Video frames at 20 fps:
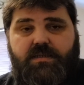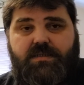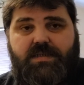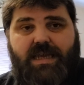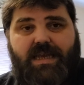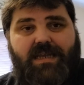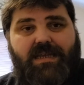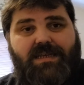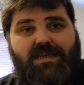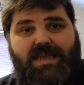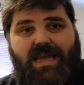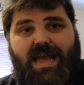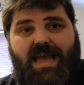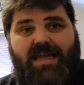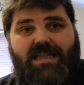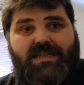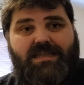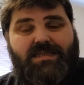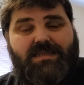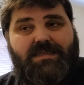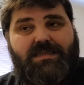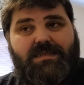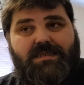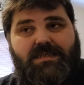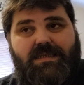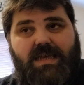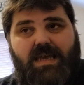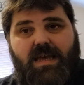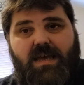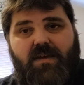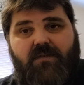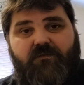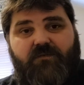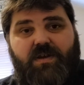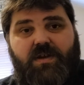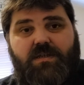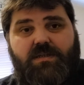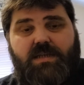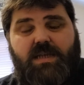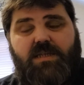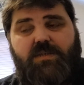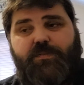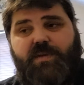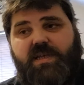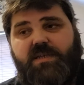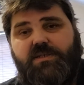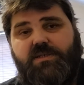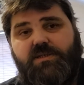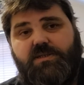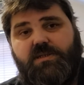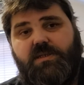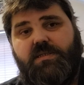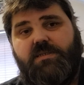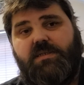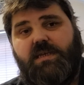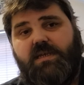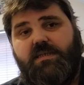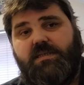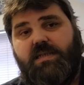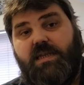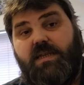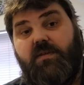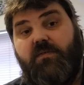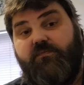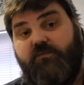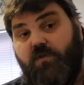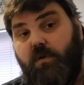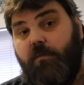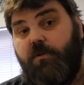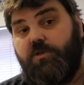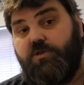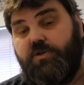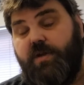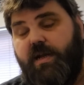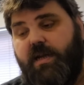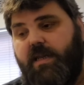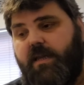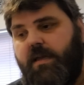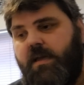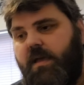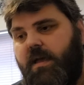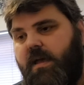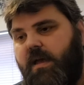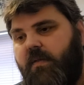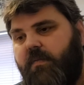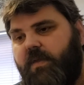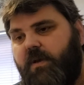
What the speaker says: second and first class passengers on the Titanic from Australia.